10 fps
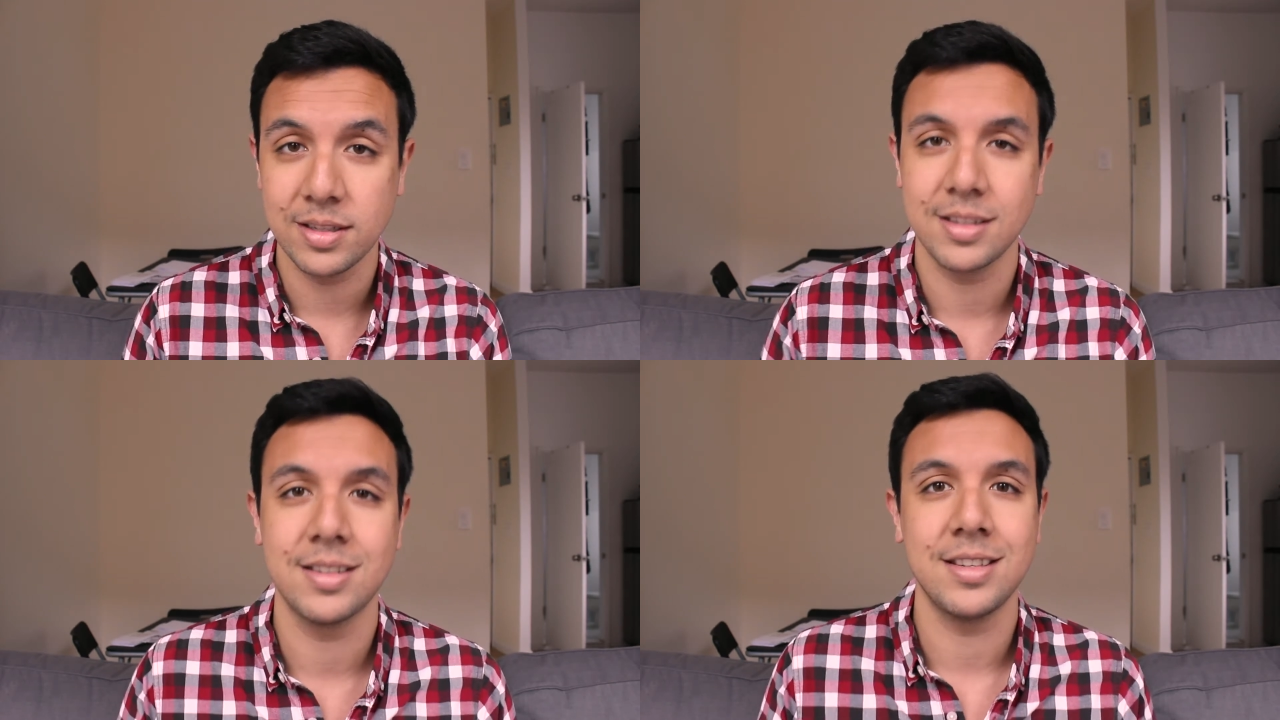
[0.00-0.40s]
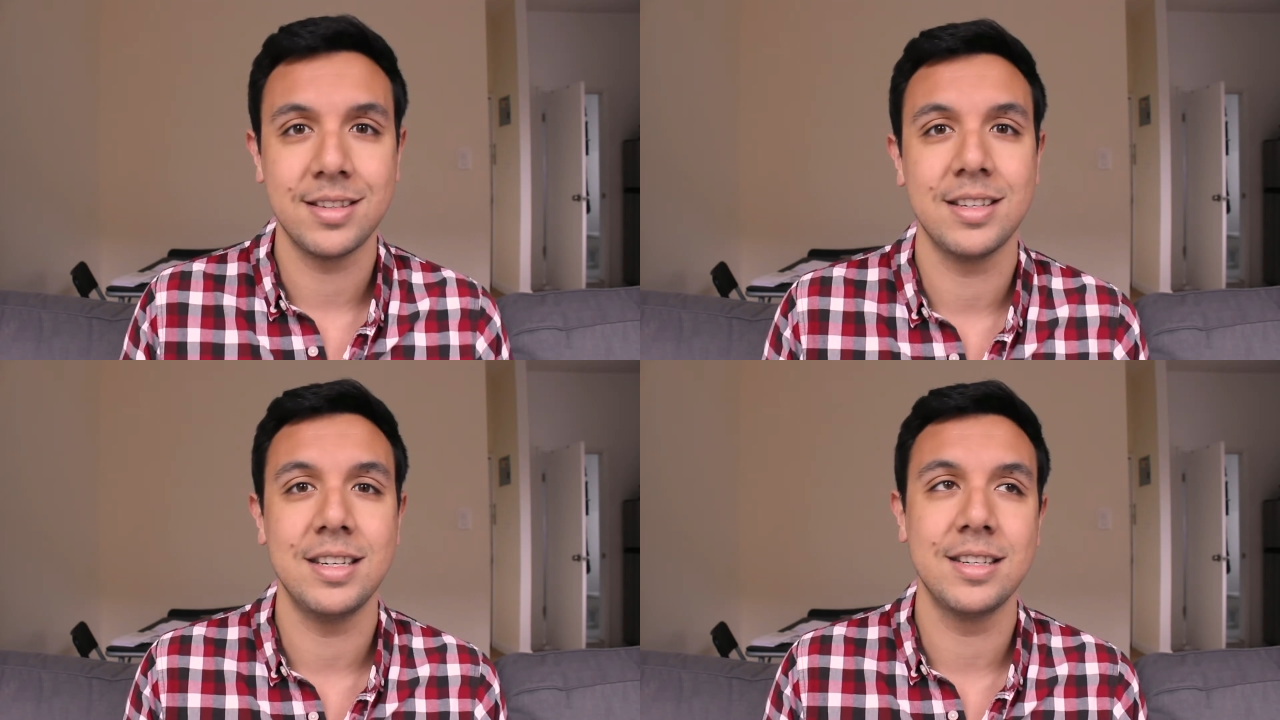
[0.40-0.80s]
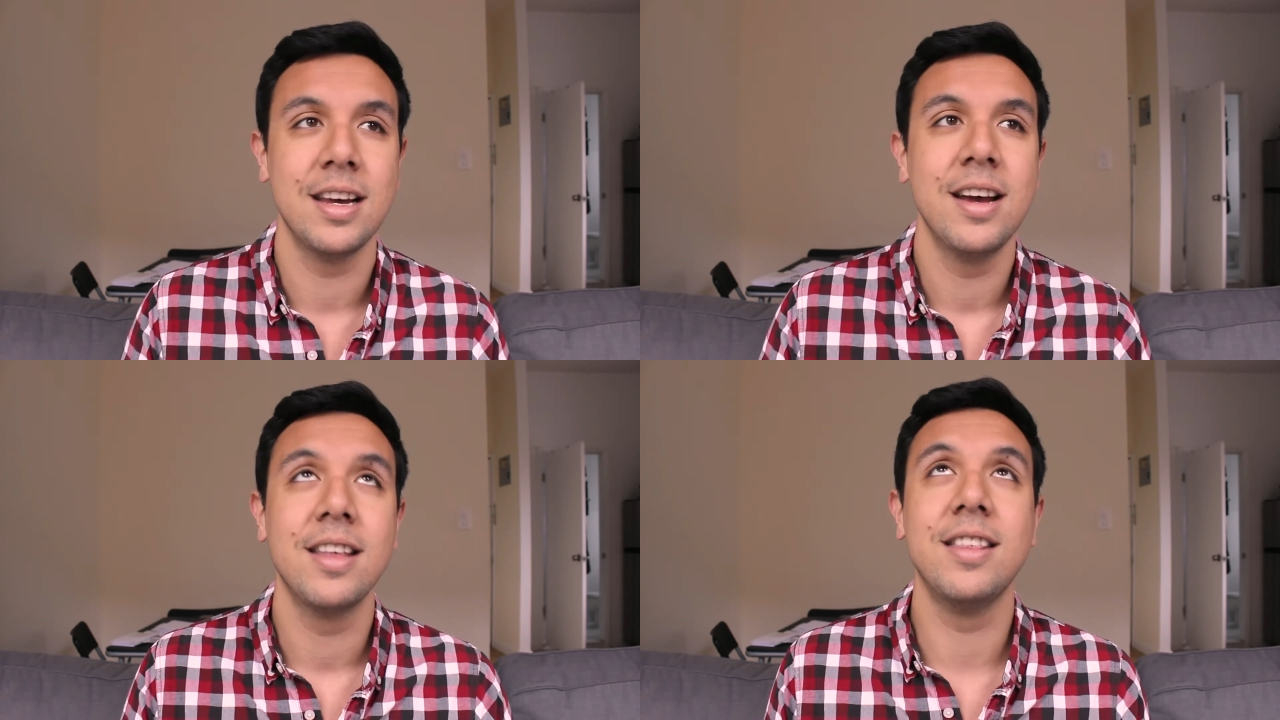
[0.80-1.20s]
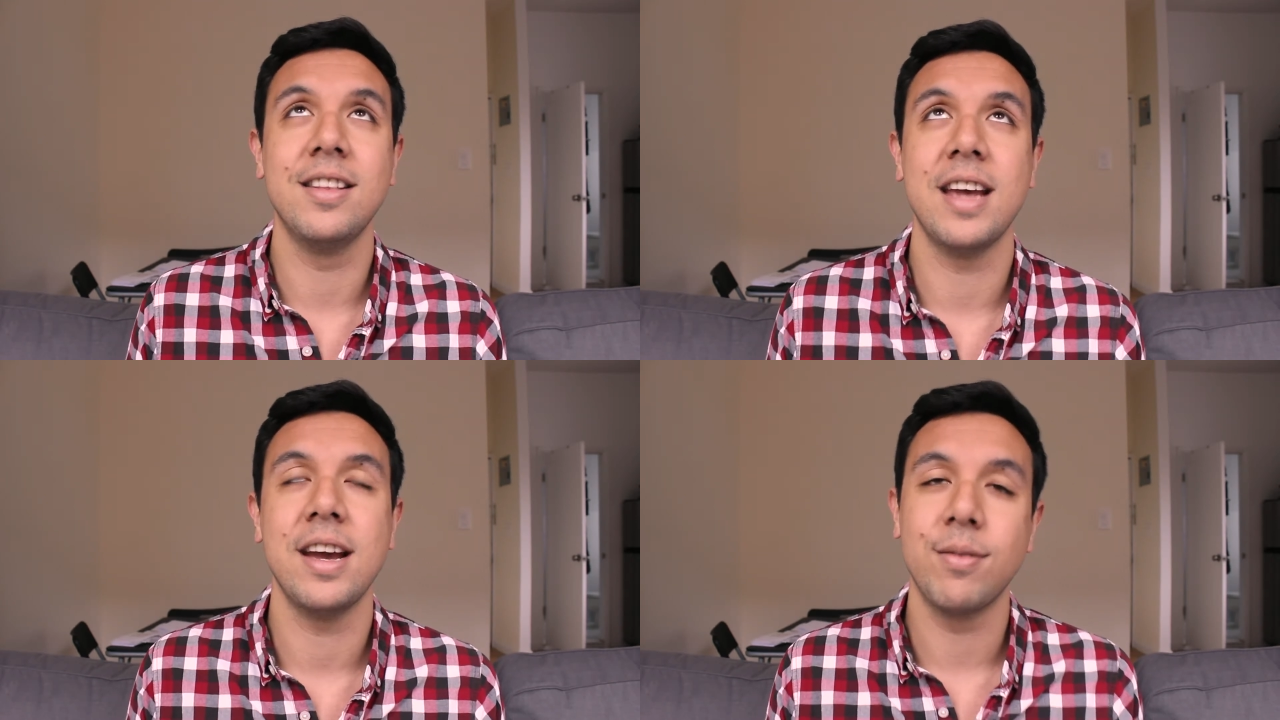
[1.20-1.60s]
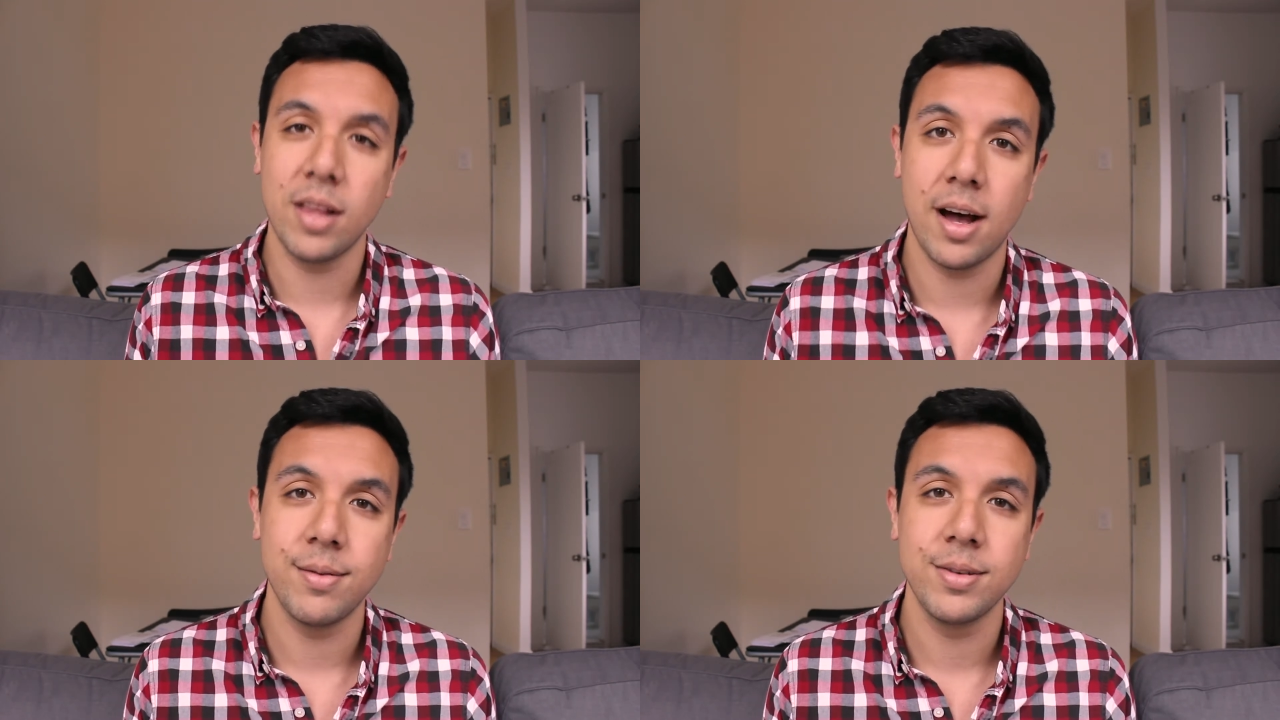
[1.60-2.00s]
since this is the day of
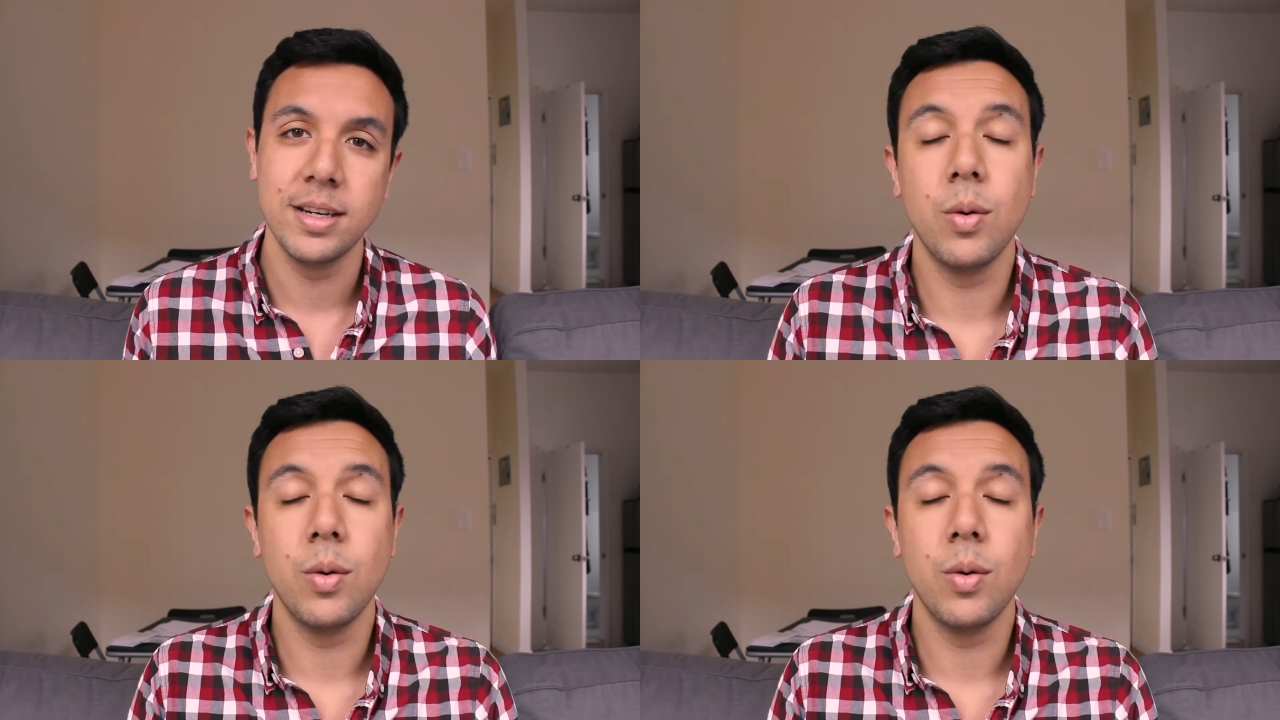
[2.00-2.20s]
love.